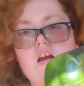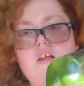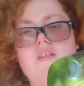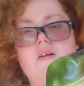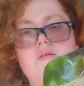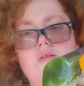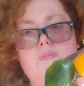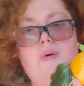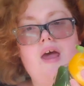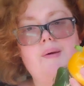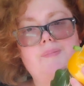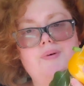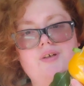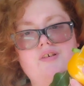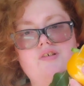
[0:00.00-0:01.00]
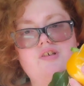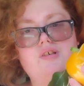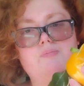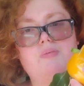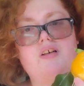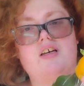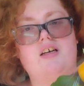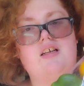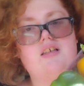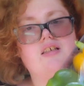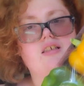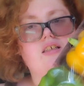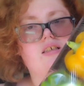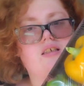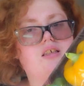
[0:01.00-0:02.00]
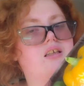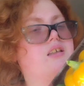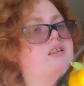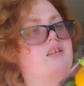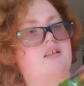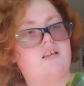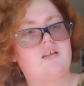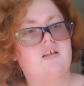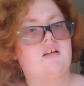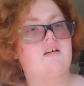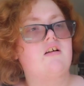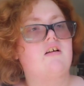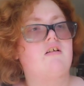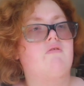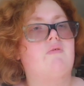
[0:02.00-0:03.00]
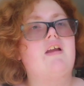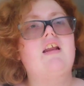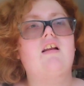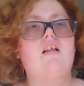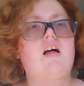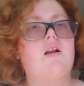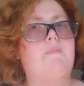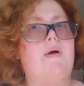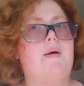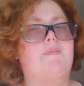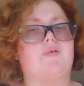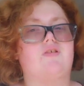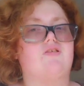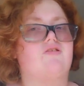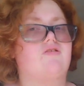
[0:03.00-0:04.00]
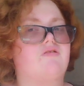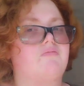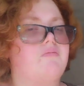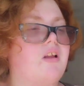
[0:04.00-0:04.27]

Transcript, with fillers: And then the peppers because we eat a lot of peppers.